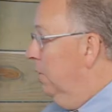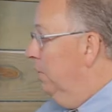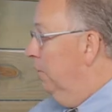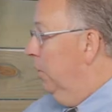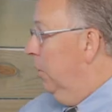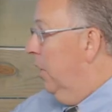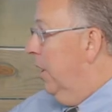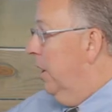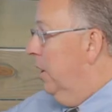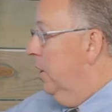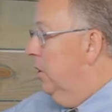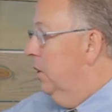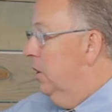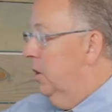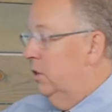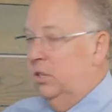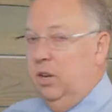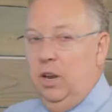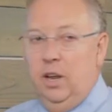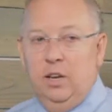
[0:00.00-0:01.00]
Fluoride, you
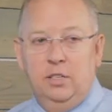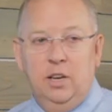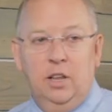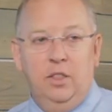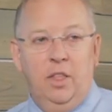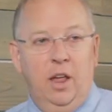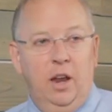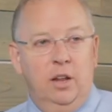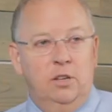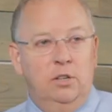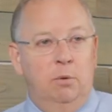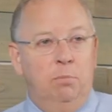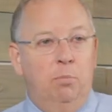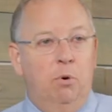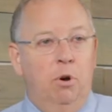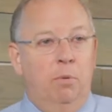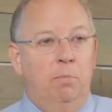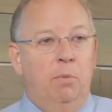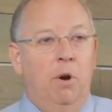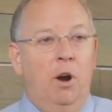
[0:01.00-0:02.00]
say I said that, it's an
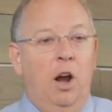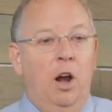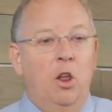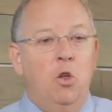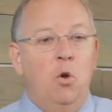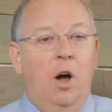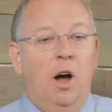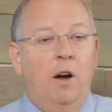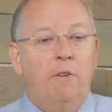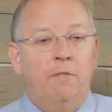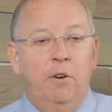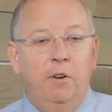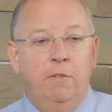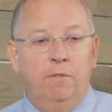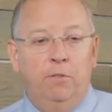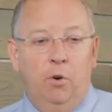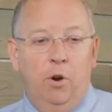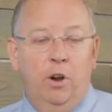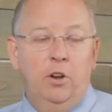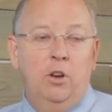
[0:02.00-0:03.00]
important part. Are you offering
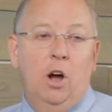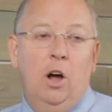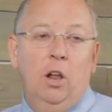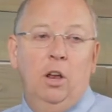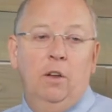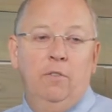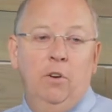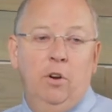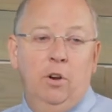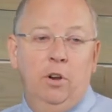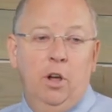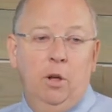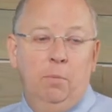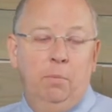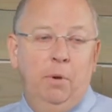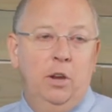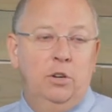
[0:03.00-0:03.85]
fluoride to all of your adult